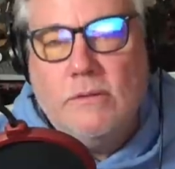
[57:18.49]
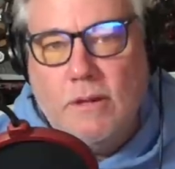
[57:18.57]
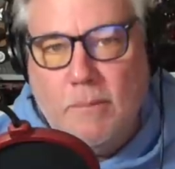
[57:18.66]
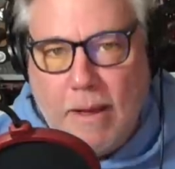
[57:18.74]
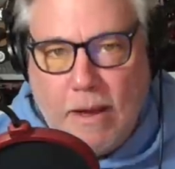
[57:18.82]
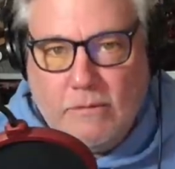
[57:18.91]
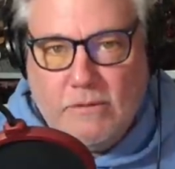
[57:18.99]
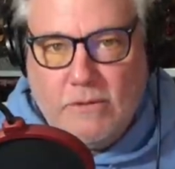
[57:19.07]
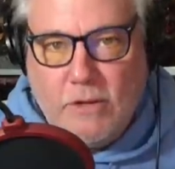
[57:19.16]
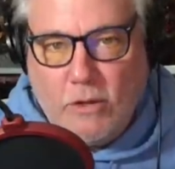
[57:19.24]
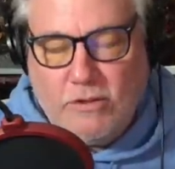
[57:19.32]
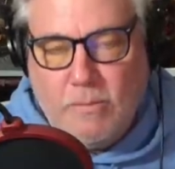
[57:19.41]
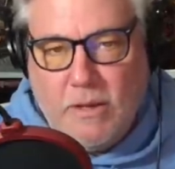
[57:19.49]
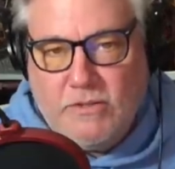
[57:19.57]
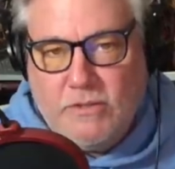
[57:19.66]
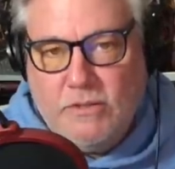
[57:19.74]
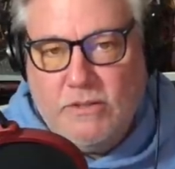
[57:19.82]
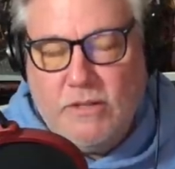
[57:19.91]
about
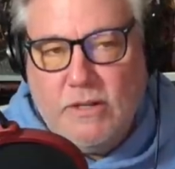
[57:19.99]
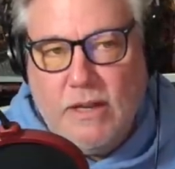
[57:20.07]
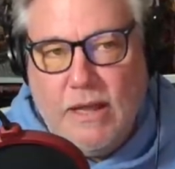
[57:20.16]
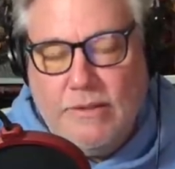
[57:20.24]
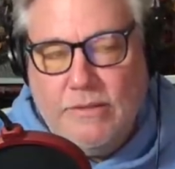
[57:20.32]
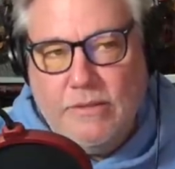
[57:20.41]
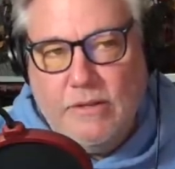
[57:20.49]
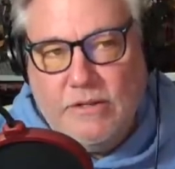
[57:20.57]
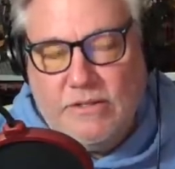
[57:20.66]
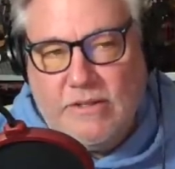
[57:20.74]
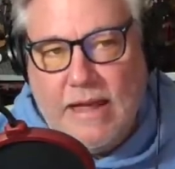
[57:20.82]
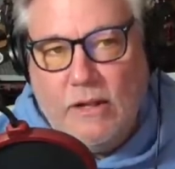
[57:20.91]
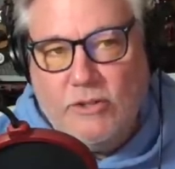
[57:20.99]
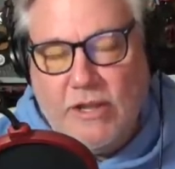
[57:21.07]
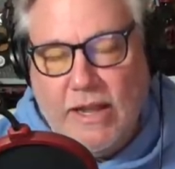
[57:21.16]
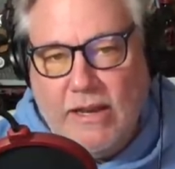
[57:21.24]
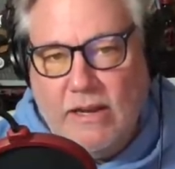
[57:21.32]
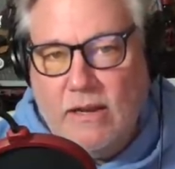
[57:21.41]
Ghostbusters and the
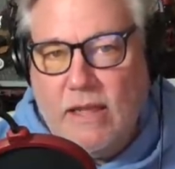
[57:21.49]
nostalgia in it.